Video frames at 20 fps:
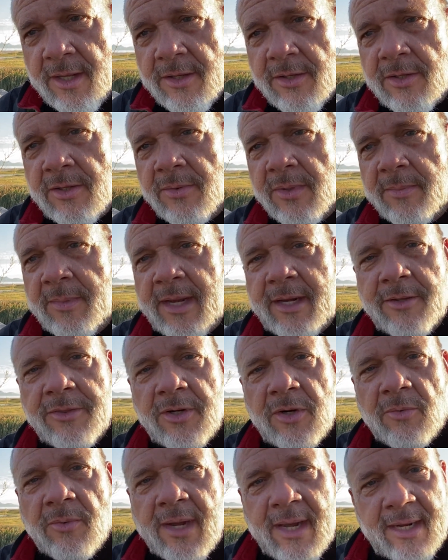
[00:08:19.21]
who were making
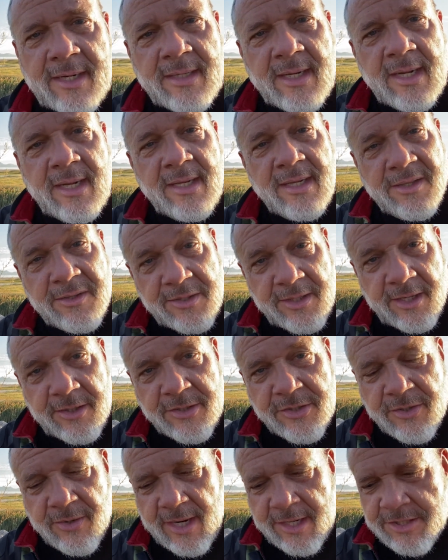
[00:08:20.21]
their ride the other
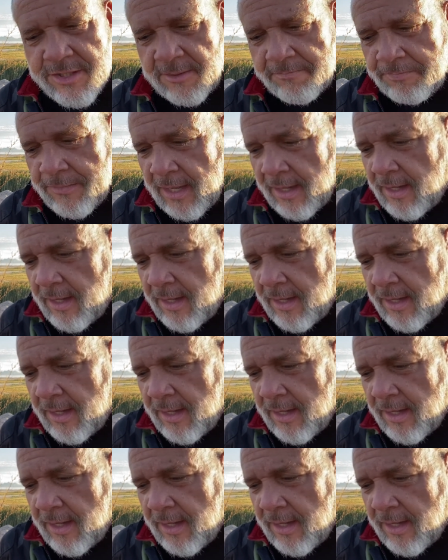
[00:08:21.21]
direction,